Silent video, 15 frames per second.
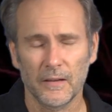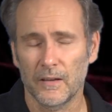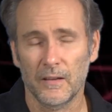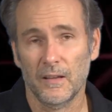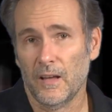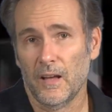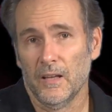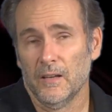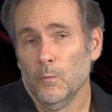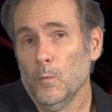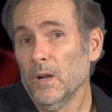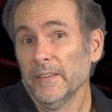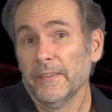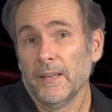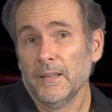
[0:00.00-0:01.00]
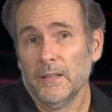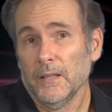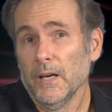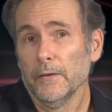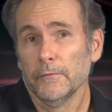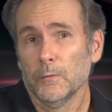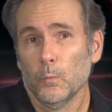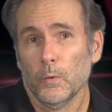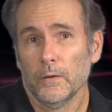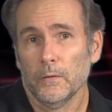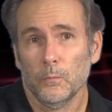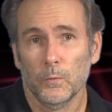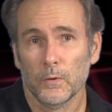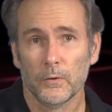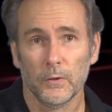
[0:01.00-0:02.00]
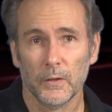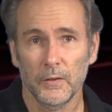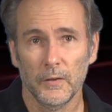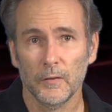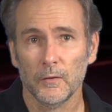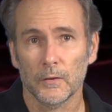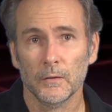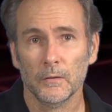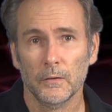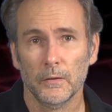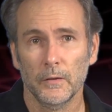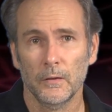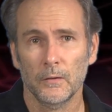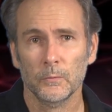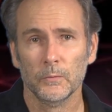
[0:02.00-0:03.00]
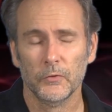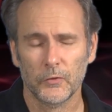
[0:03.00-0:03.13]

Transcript: I, I don't want that in the oven where we're cooking dinner, you know?